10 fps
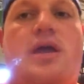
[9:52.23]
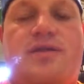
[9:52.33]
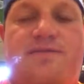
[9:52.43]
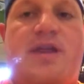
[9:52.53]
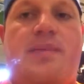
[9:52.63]

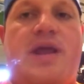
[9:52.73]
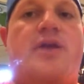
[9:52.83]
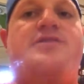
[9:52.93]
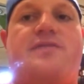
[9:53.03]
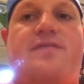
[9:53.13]
the
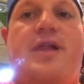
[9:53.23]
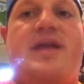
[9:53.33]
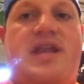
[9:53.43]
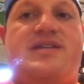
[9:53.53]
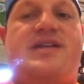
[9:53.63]
Filipinos and the
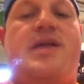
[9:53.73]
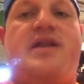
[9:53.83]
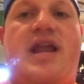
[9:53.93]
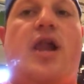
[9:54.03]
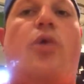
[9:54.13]
Filipinas in
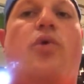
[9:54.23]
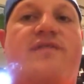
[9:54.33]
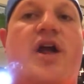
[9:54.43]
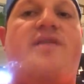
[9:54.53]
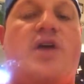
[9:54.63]
Manila were
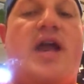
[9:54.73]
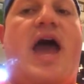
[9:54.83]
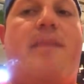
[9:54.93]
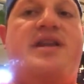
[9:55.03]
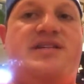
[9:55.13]
very, very
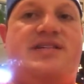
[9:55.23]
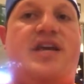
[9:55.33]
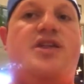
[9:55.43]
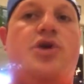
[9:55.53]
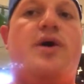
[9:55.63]
happy to
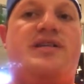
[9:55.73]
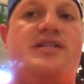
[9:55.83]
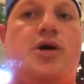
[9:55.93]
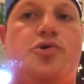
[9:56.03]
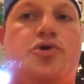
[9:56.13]
see the U.S.
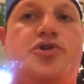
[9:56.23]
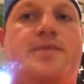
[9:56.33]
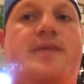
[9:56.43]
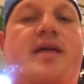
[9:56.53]
soldiers.